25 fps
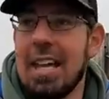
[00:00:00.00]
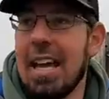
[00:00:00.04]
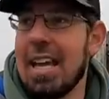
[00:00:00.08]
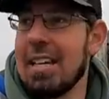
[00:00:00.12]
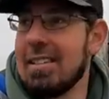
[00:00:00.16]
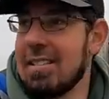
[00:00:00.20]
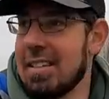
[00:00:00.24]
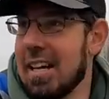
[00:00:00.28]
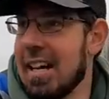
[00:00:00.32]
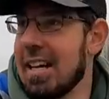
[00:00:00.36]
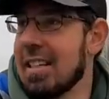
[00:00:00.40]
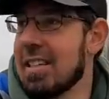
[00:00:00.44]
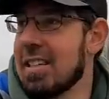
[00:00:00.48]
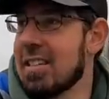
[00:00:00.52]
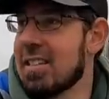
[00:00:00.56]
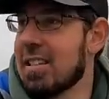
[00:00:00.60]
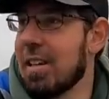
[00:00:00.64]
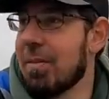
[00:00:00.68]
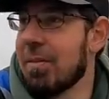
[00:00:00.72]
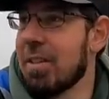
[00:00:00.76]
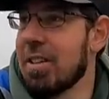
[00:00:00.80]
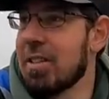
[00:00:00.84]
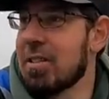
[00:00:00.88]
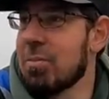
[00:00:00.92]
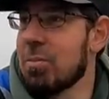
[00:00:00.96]
And uh, there's
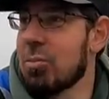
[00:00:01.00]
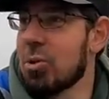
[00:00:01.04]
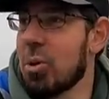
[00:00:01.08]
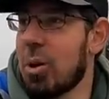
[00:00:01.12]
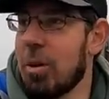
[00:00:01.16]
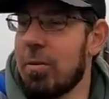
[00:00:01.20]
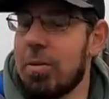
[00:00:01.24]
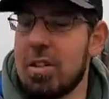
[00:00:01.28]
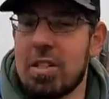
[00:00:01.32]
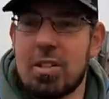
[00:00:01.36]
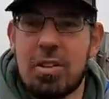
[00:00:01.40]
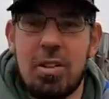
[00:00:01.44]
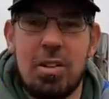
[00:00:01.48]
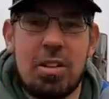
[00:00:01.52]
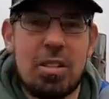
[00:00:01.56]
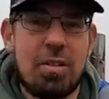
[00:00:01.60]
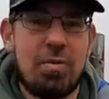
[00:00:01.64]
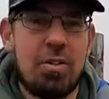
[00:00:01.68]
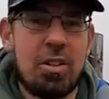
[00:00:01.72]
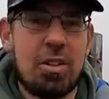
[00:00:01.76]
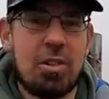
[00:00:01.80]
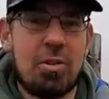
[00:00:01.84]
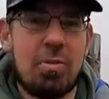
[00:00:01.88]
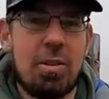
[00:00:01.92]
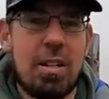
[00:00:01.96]
definitely some trophy size
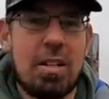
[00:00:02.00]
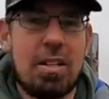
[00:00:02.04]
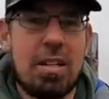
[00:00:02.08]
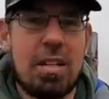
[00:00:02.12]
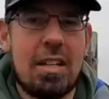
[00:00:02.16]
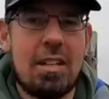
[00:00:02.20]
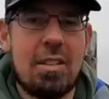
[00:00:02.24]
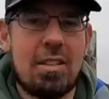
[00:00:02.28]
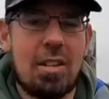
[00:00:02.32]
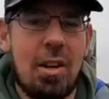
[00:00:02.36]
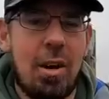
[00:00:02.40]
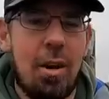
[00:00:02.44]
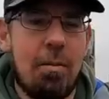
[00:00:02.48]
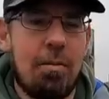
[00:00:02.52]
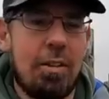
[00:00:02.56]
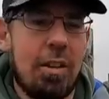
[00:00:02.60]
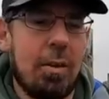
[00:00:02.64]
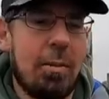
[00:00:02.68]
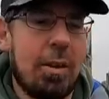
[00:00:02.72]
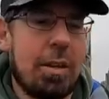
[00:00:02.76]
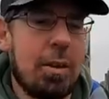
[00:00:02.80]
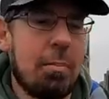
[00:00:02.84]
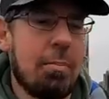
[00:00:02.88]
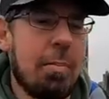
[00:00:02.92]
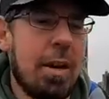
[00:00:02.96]
fish around here. So
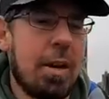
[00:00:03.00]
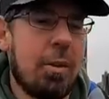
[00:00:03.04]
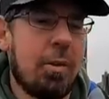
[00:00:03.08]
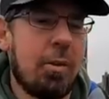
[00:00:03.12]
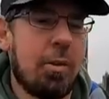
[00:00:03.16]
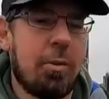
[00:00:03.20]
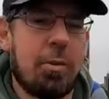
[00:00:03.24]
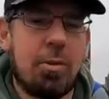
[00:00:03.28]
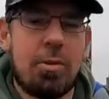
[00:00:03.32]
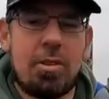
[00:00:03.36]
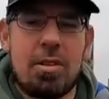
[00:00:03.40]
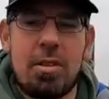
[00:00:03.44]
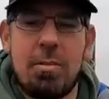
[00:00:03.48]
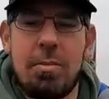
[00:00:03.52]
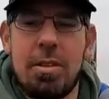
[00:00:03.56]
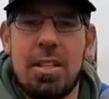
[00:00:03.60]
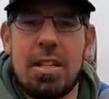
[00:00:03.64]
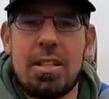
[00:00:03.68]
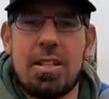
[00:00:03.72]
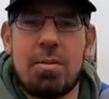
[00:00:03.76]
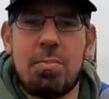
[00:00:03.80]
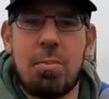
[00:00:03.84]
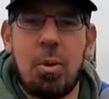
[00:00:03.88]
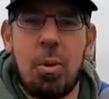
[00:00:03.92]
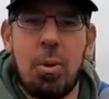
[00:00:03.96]
hopefully we can battle through some of
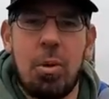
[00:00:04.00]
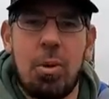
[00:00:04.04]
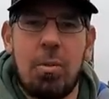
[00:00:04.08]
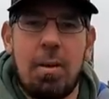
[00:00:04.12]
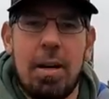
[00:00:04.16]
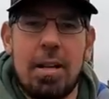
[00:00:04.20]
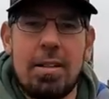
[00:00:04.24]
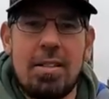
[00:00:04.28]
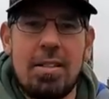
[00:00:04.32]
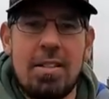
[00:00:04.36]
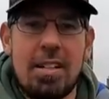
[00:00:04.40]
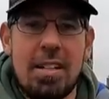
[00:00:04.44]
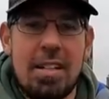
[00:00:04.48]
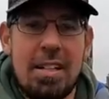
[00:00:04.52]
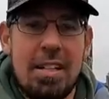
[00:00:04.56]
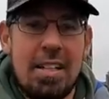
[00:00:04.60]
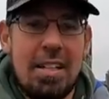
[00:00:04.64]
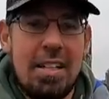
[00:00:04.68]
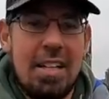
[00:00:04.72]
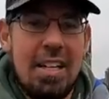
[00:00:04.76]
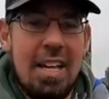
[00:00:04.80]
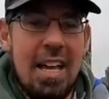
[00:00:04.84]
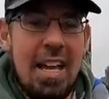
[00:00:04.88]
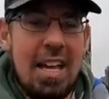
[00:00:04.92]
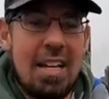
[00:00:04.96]
these smaller ones
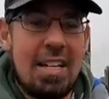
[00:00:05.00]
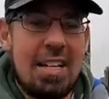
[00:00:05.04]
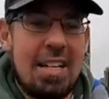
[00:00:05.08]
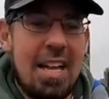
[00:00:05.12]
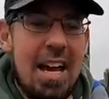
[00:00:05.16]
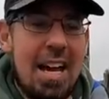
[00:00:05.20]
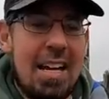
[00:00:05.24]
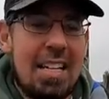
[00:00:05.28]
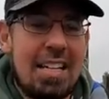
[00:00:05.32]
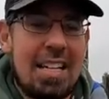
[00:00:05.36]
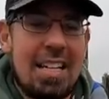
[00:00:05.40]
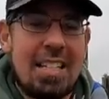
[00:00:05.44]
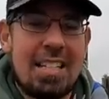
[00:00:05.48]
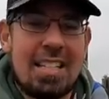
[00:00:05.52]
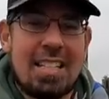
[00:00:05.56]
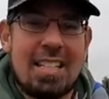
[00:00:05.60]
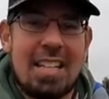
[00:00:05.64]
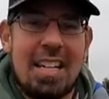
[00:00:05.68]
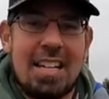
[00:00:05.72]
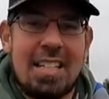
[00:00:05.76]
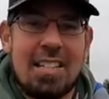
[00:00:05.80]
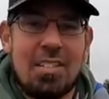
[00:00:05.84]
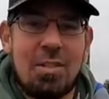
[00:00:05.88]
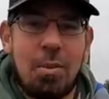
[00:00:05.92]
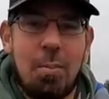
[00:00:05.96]
and uh, get
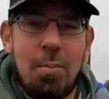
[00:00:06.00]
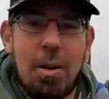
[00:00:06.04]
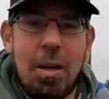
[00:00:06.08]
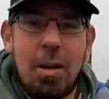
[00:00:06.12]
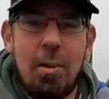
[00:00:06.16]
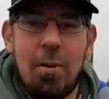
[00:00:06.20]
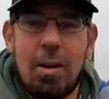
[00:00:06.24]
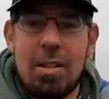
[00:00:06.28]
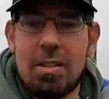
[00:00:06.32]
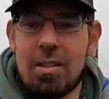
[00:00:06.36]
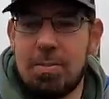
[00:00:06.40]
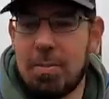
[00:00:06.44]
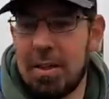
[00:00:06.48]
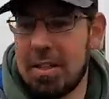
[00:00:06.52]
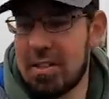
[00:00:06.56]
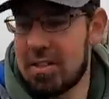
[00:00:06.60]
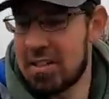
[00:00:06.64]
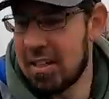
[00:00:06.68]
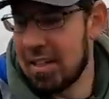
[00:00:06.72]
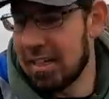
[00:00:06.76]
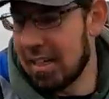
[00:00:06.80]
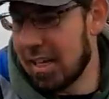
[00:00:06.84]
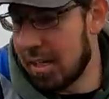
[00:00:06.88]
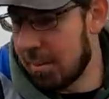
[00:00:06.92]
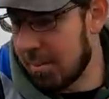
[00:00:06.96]
stuck into bigger ones. But
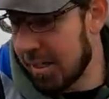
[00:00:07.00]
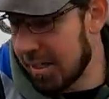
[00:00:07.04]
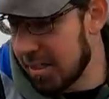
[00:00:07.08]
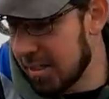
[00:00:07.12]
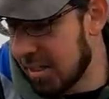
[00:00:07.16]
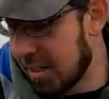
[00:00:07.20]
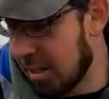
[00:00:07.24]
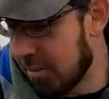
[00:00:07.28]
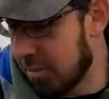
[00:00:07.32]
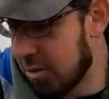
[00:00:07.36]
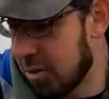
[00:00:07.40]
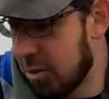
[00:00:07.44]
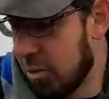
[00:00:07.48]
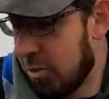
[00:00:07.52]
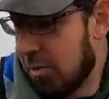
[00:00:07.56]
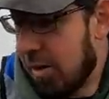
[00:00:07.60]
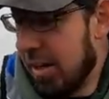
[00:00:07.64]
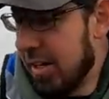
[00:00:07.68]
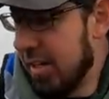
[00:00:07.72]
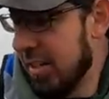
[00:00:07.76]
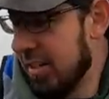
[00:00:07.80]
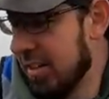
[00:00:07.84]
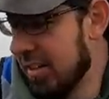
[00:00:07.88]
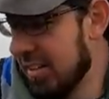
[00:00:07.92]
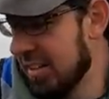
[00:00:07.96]
see you later, mate. You're going your
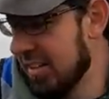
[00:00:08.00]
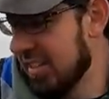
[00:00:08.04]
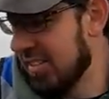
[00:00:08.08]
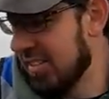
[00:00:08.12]
way.